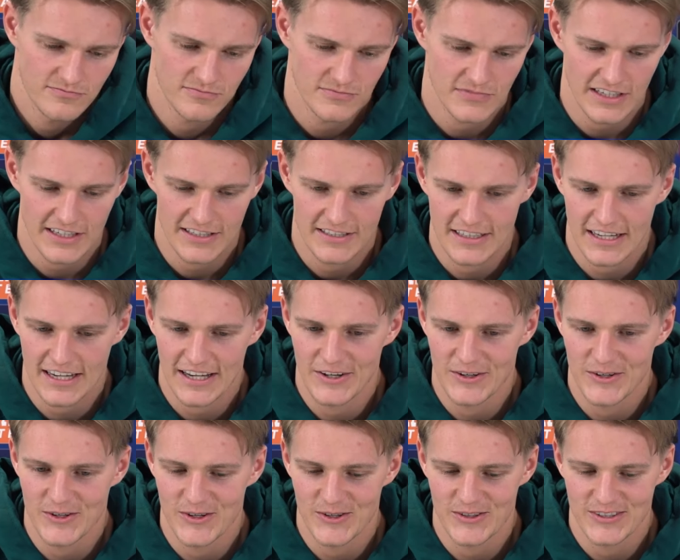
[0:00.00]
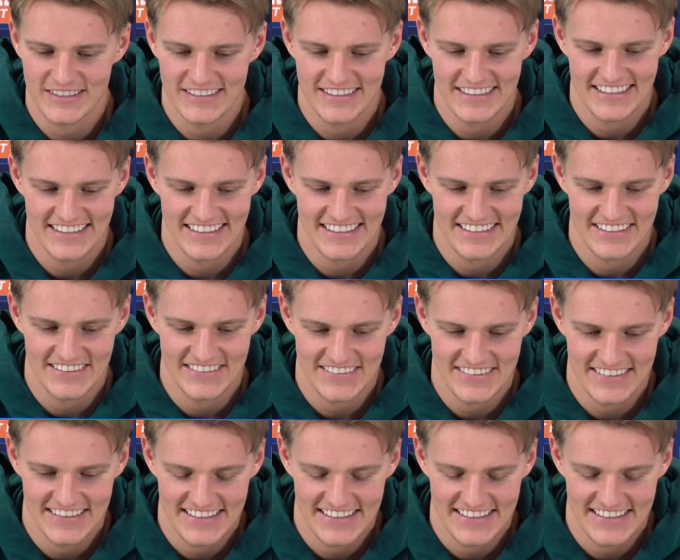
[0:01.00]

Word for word: yeah, I don't know. Uh,